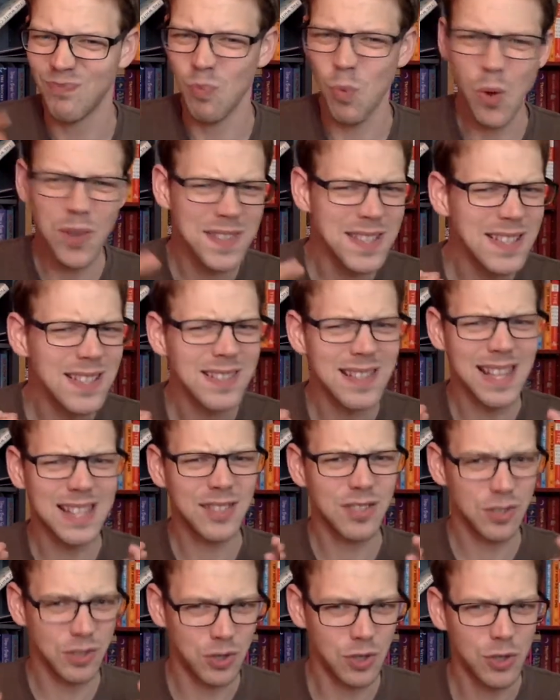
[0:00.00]
wasn't
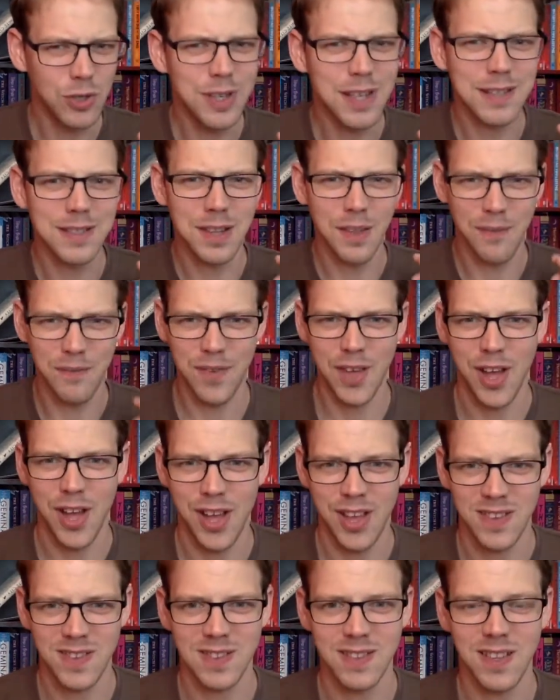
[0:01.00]
as good as the
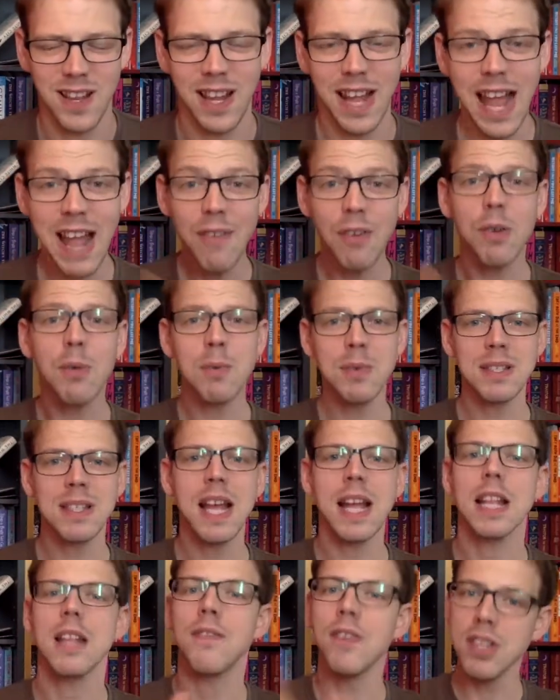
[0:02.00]
first. Like, everyone was
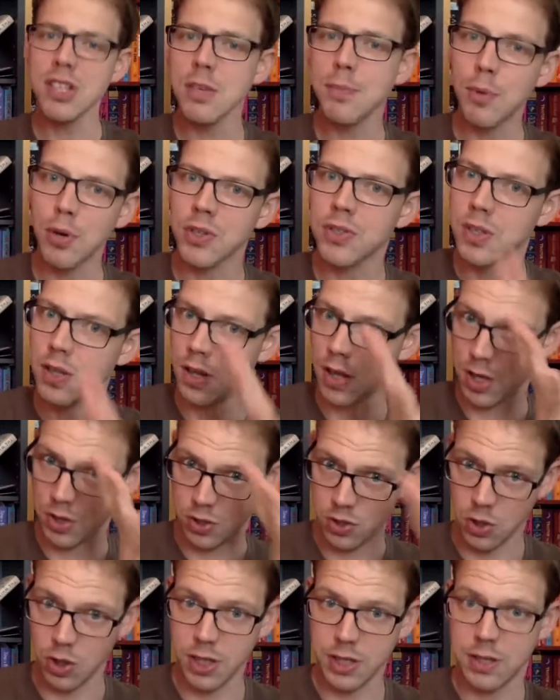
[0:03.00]
saying, the first 2 books are
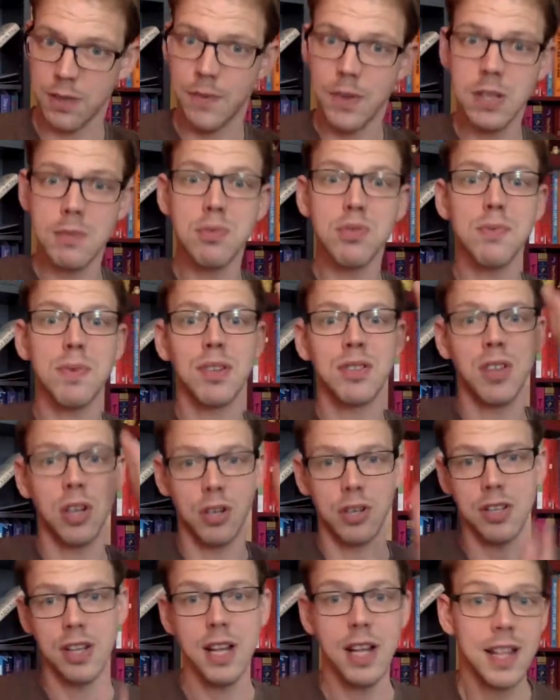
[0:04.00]
solid. The first 2 books are
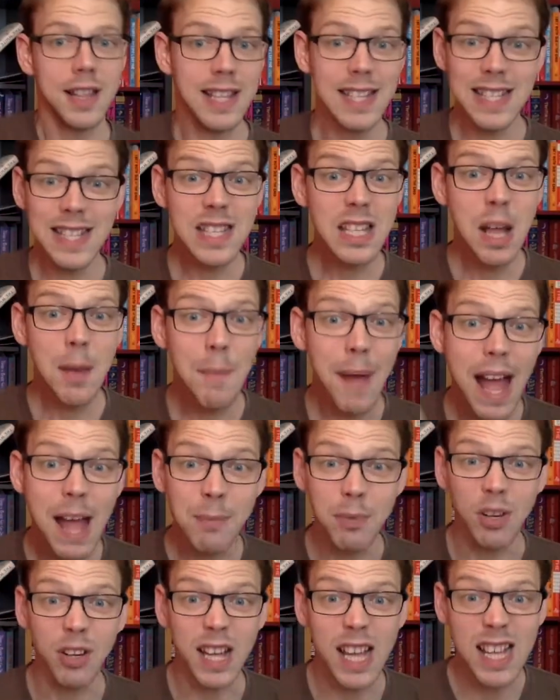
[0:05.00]
good. This isn't a bad
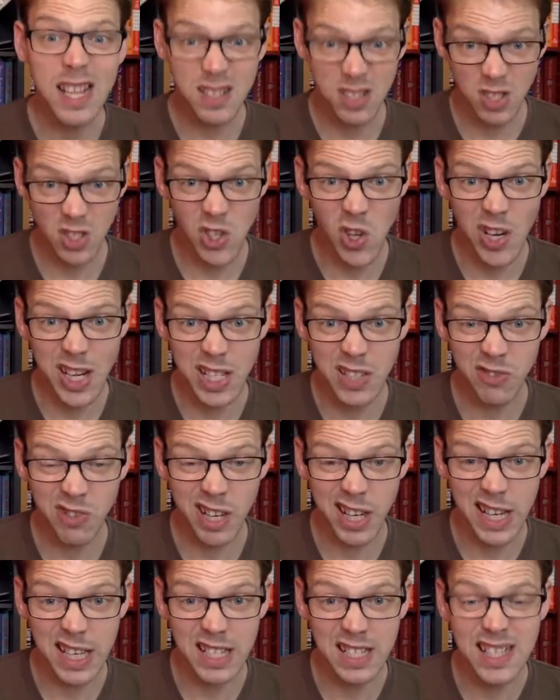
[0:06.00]
book. It's solid
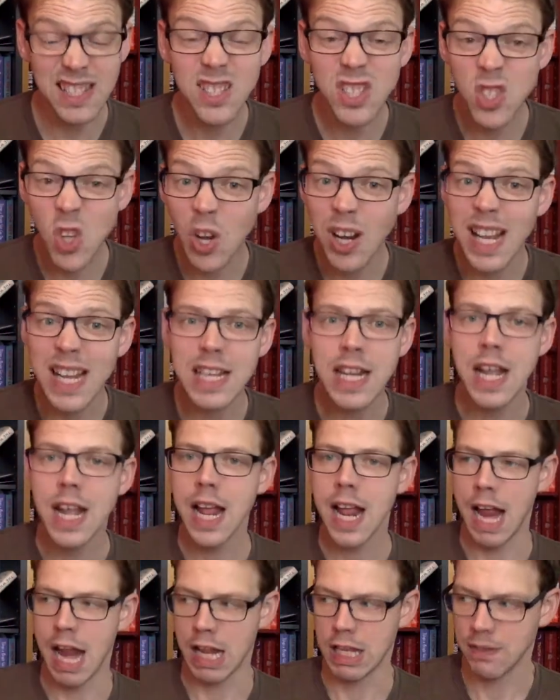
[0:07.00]
read. It's solid.
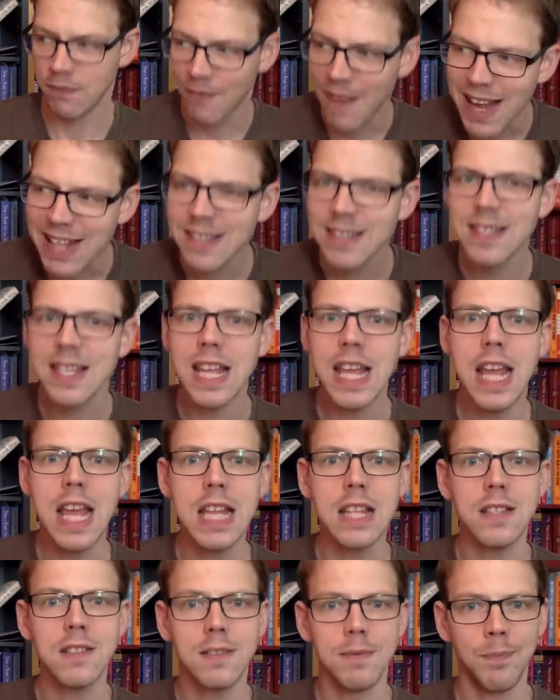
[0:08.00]
It's
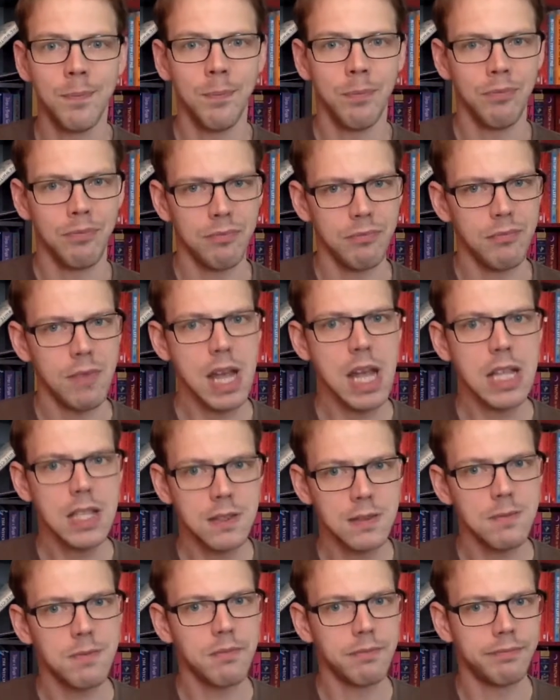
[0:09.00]
fancy.
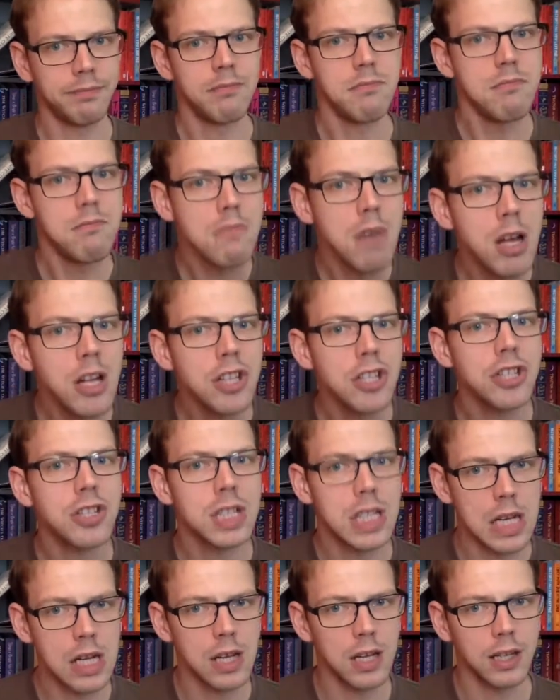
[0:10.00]
It's much
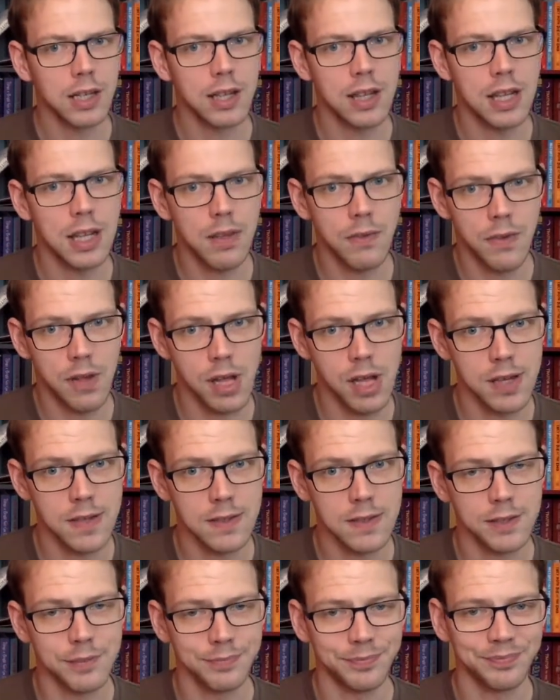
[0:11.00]
darker than the first.